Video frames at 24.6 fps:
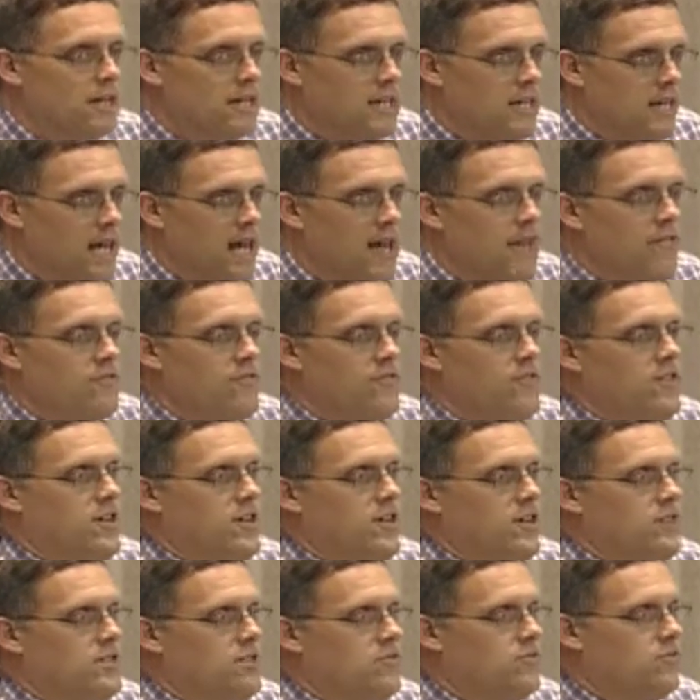get
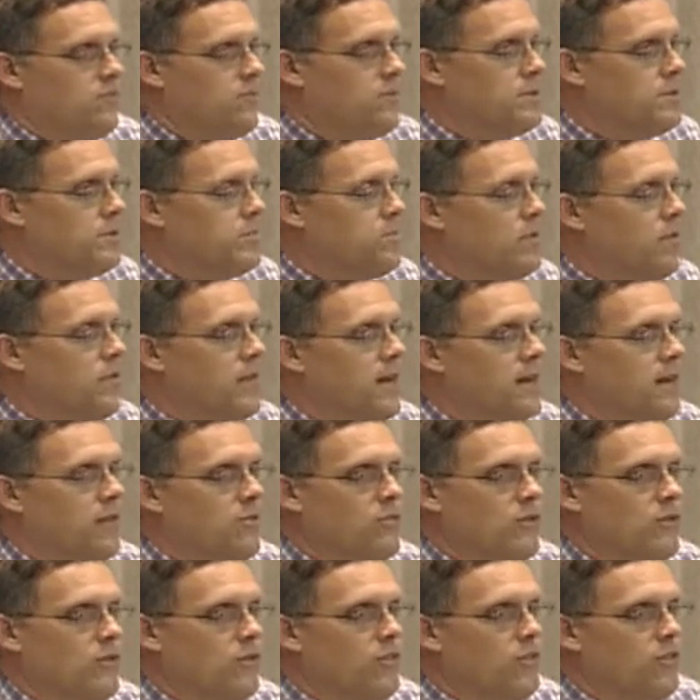fish from the Spokane
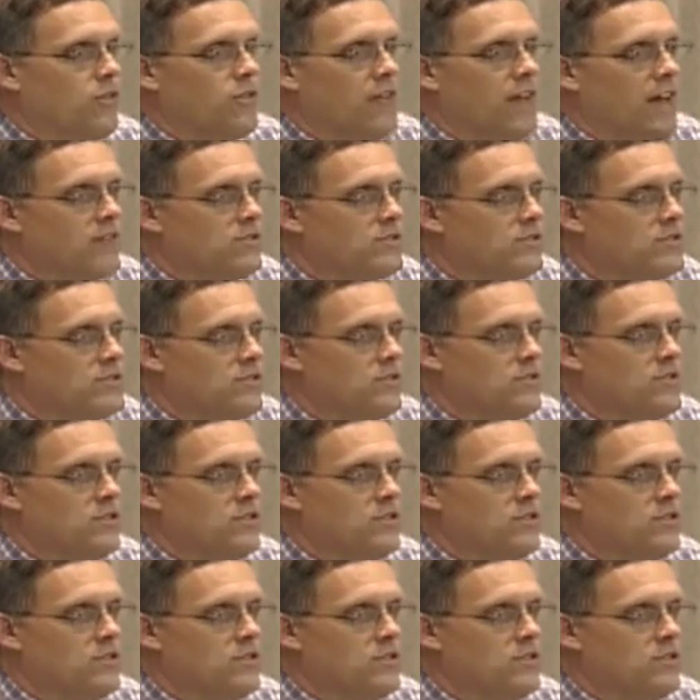River for thousands of